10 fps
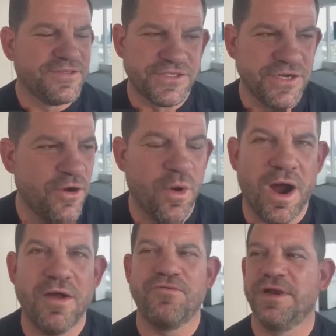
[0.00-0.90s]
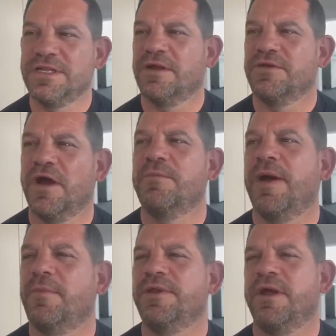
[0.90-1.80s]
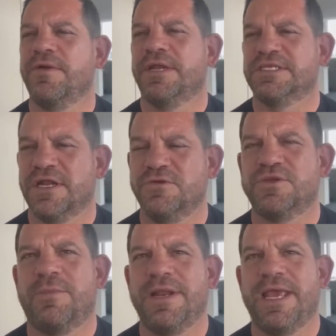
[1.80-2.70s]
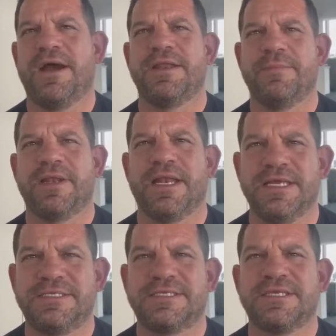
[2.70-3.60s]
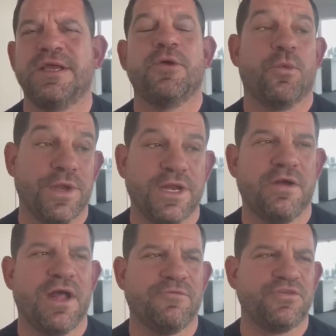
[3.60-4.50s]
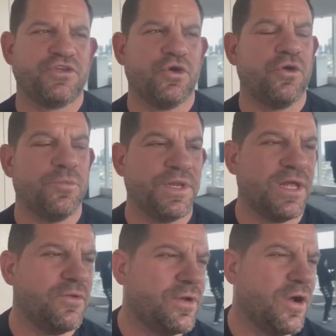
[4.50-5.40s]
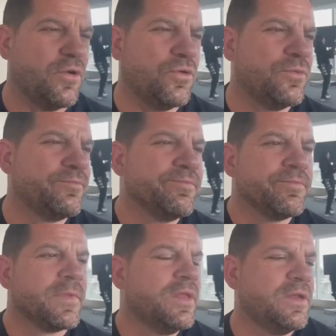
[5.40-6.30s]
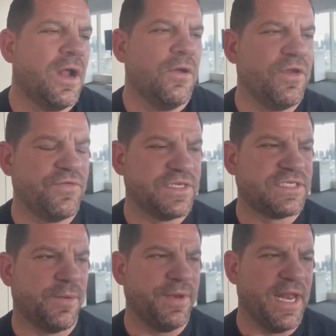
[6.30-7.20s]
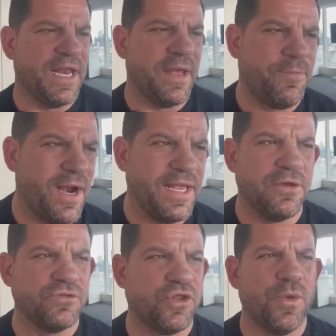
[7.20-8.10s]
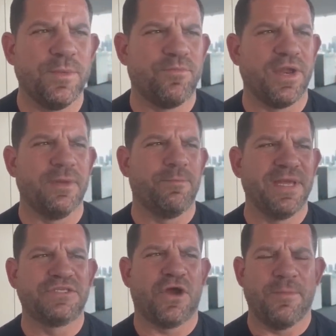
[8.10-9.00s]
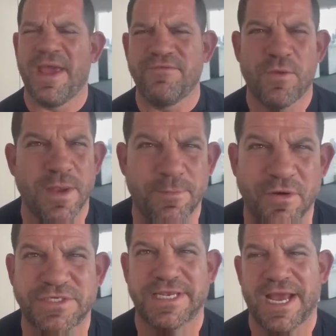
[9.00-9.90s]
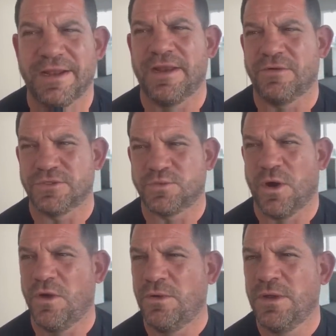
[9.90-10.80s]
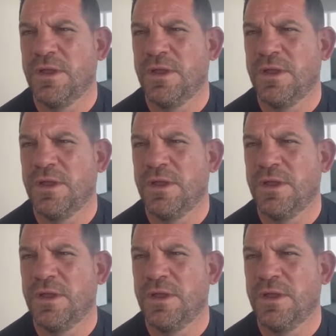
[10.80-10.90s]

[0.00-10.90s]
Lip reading: Do you know what? I really don't know, man. We know that there's loads of money out in the Middle East. We know that for sure, and we don't know, you know, if it's something that they're planning on doing, bringing big-time heavyweight boxing out there as well.